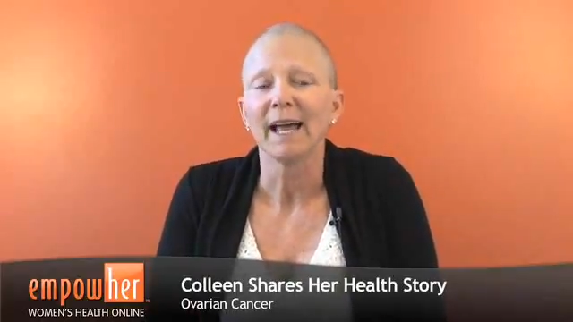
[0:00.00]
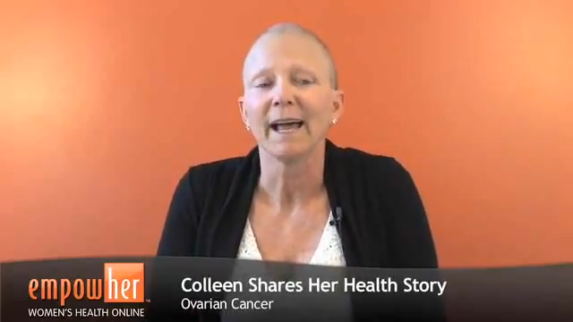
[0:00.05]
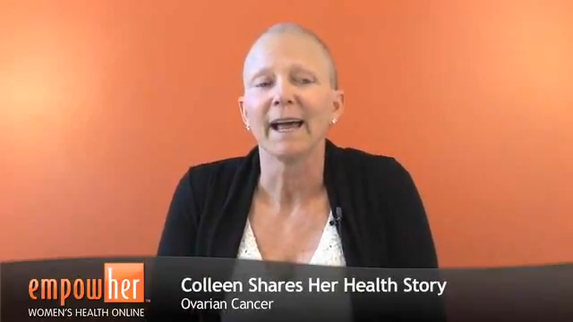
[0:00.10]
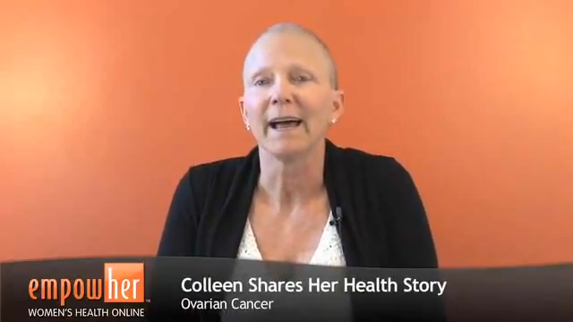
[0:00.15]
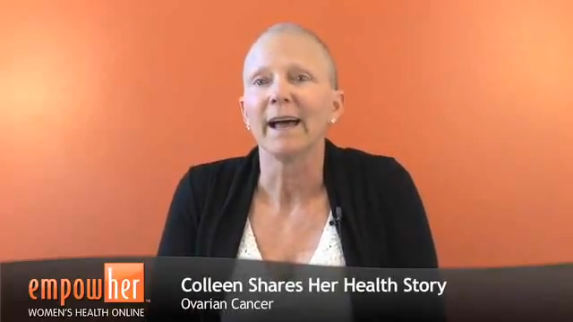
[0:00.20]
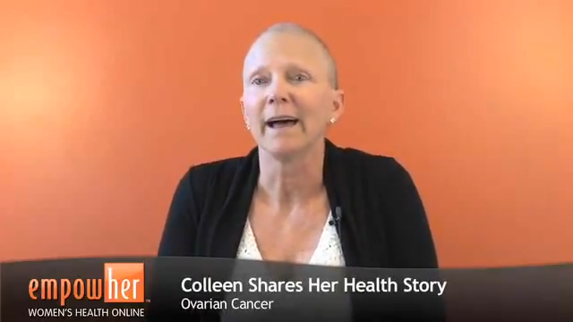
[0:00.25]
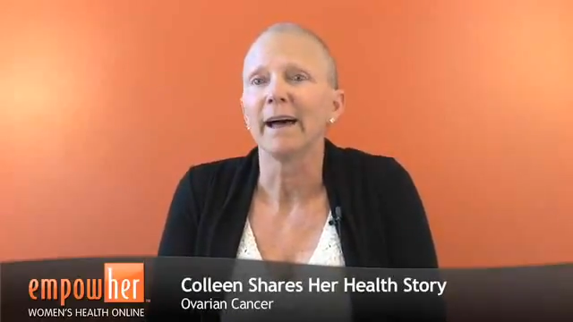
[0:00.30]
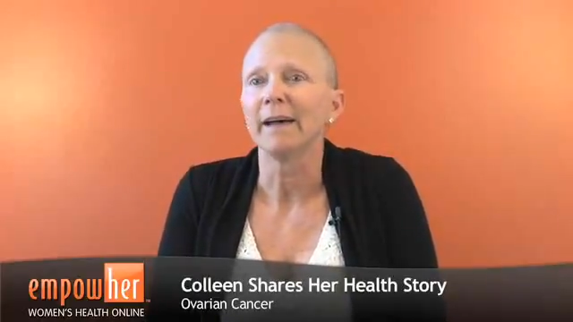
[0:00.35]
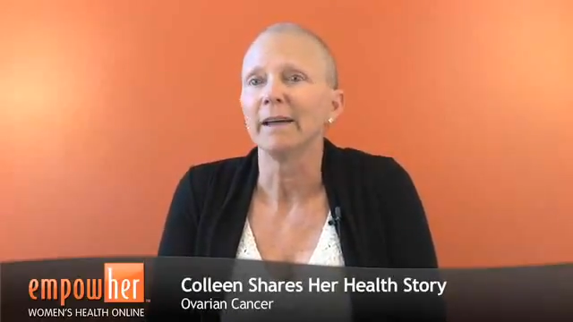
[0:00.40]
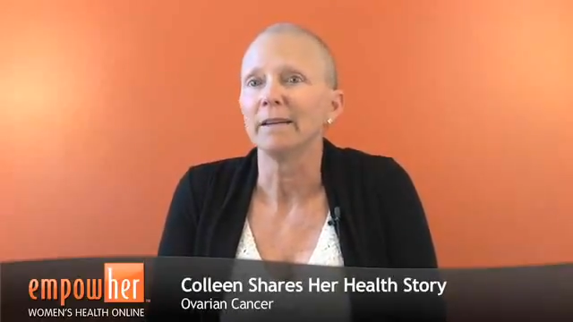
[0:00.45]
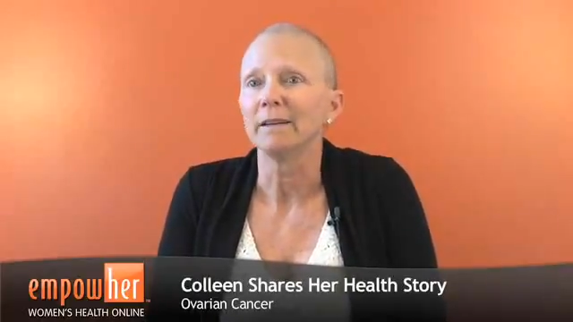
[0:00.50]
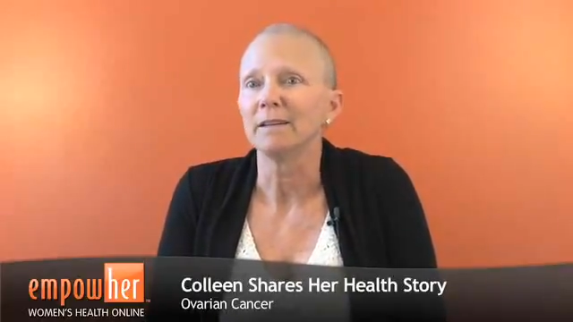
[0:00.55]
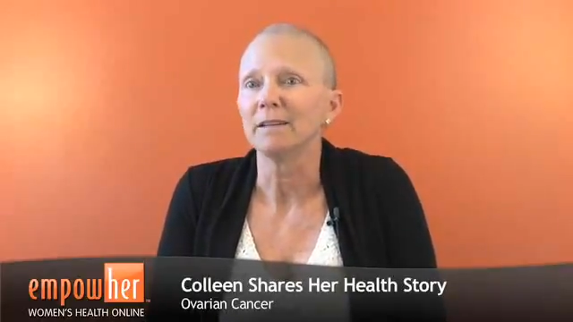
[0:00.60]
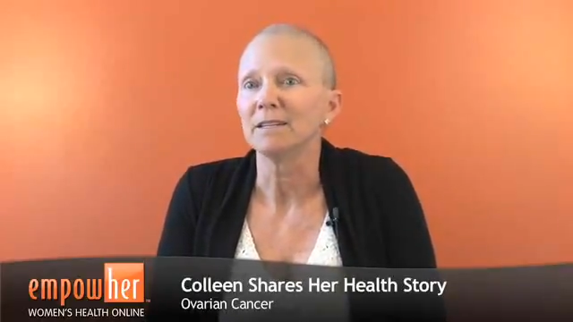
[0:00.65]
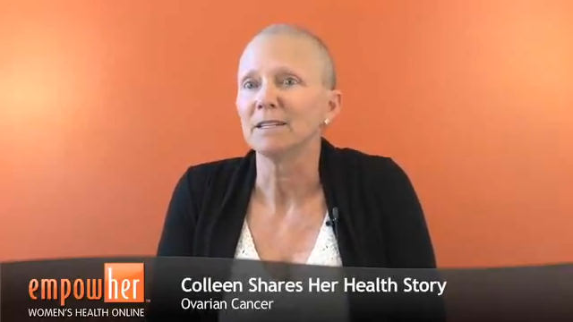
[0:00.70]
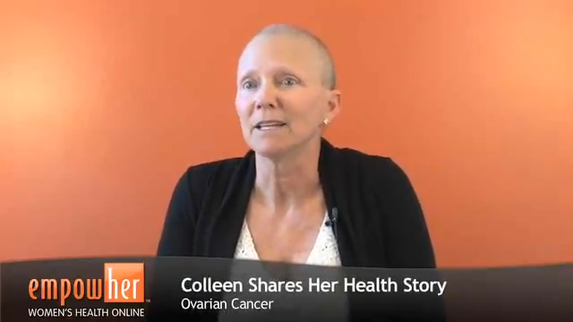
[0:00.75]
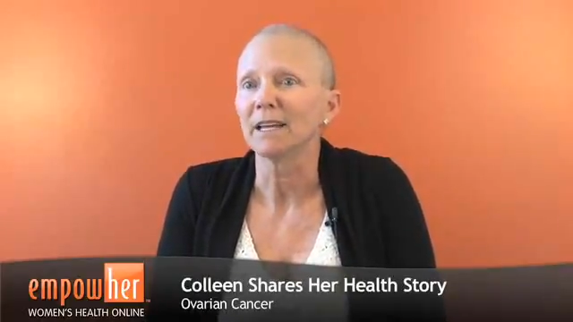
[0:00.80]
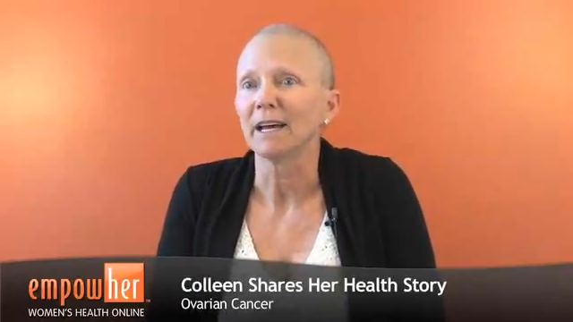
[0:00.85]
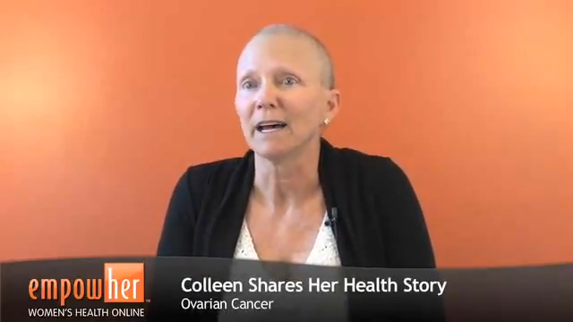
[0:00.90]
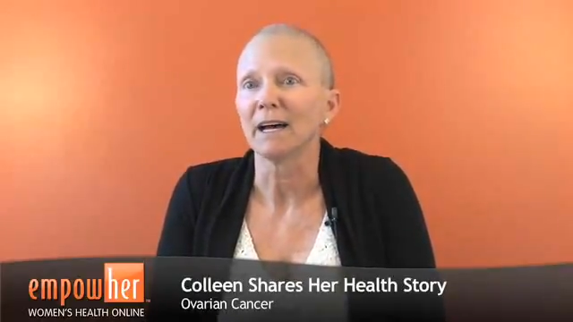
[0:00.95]

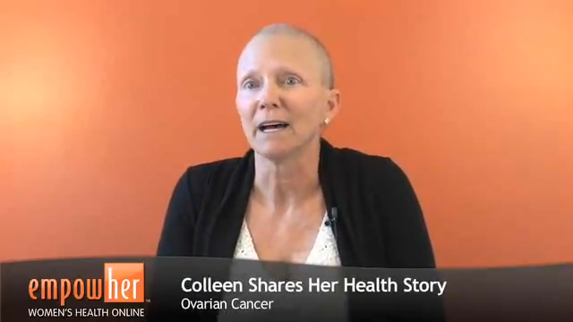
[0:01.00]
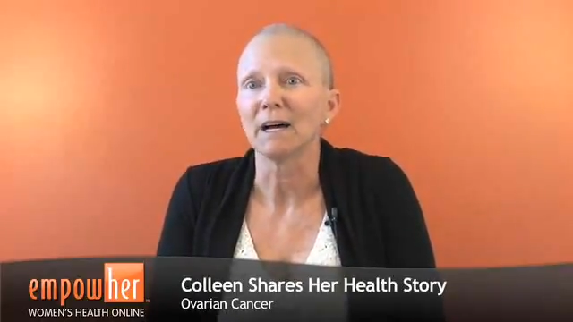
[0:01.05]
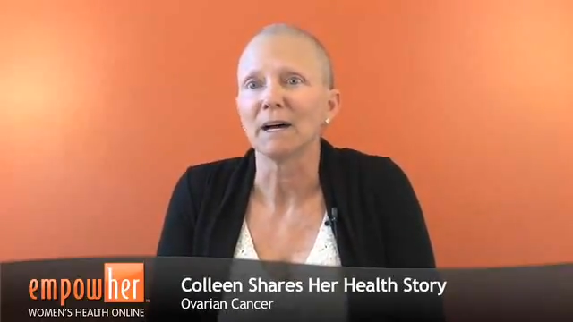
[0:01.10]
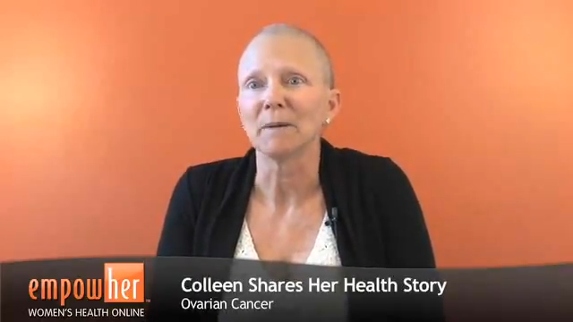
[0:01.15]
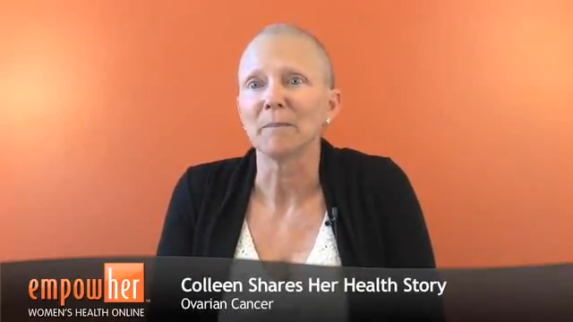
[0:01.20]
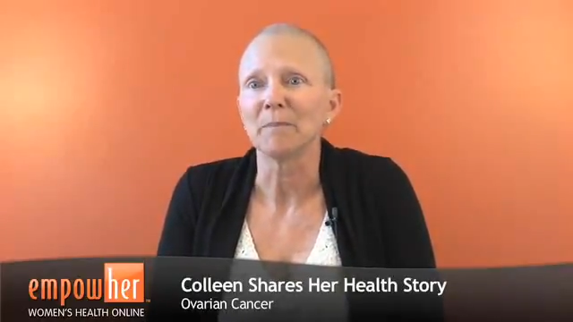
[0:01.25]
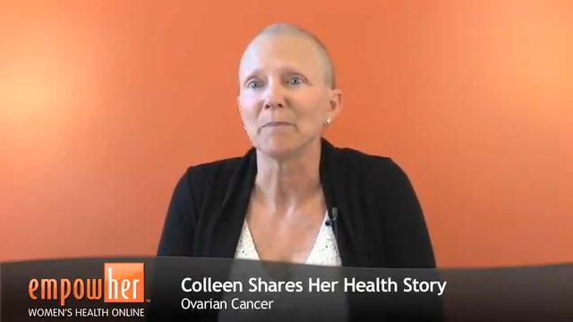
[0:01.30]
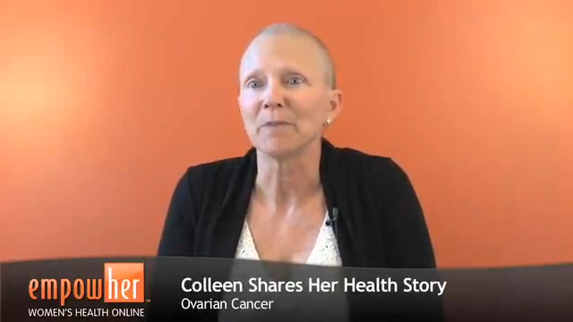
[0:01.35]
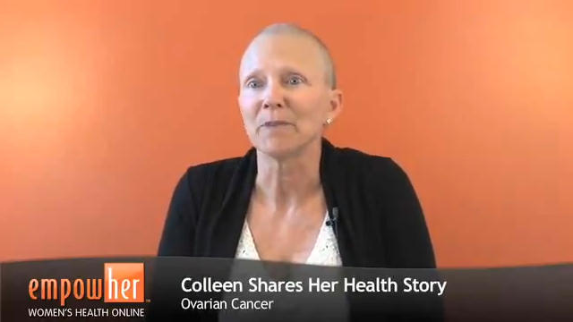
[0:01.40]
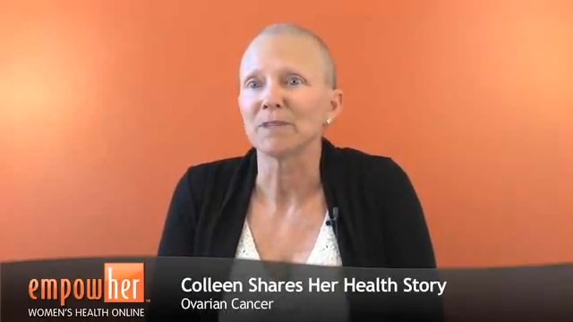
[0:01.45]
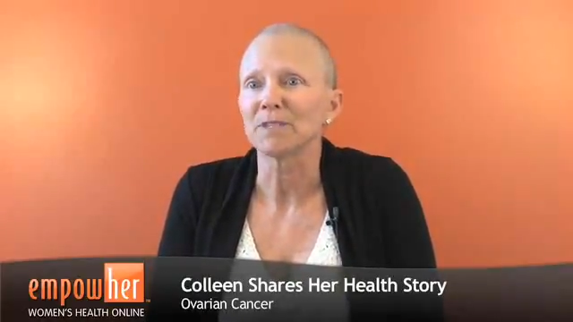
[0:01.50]
And um,